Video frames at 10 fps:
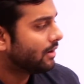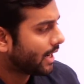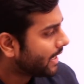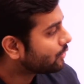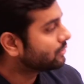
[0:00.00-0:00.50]

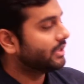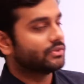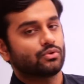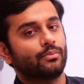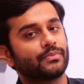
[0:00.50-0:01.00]
I don't think
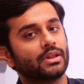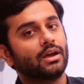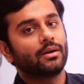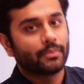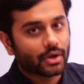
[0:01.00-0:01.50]
so,
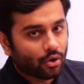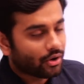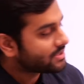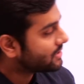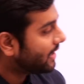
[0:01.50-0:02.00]

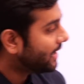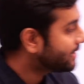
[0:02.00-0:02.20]
because it